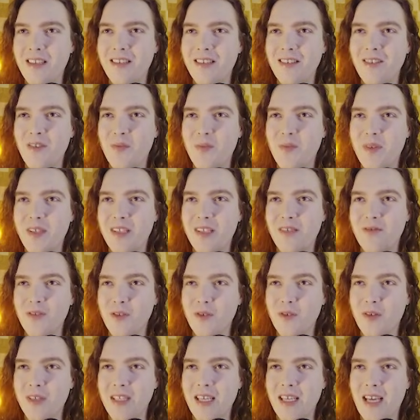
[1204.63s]
little bits of
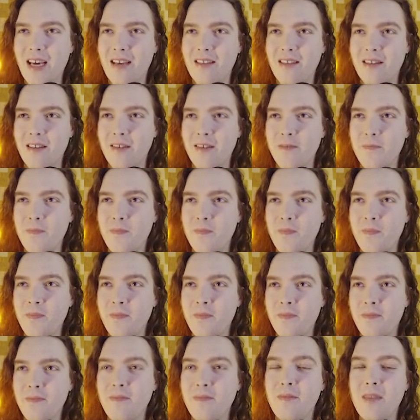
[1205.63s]
lore together.
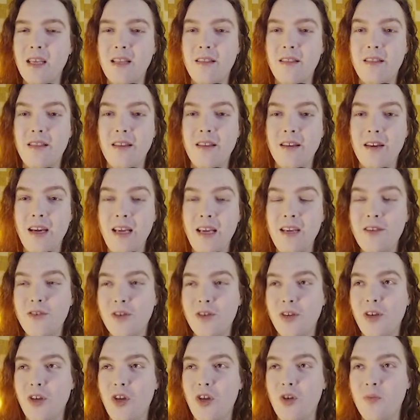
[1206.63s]
That the
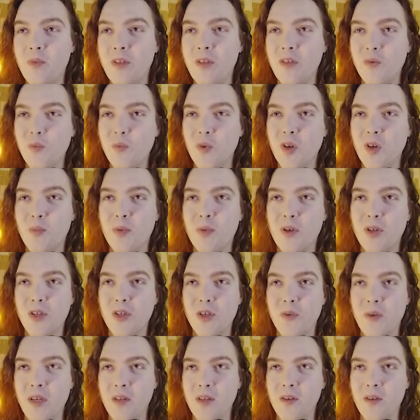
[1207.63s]
ancient humans were
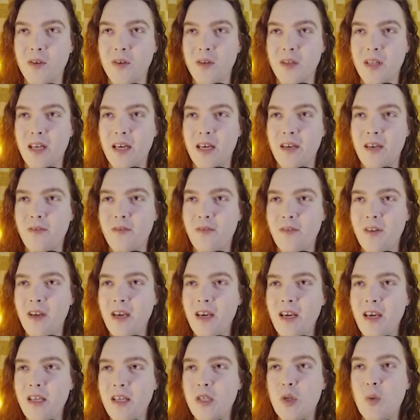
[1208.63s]
pursuing long life.
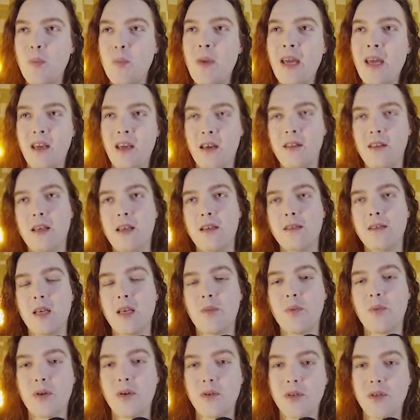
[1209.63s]
So making things
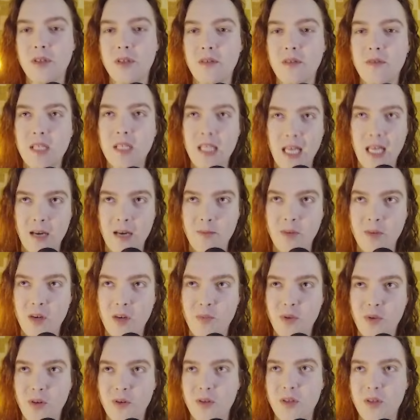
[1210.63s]
like potions of stamina,
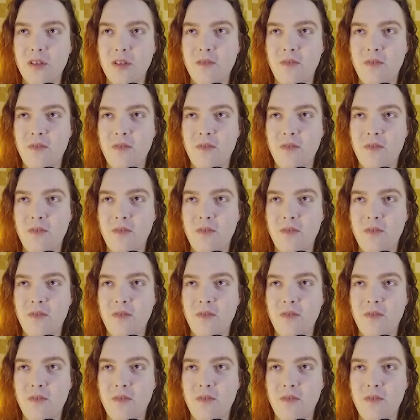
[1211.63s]
potions of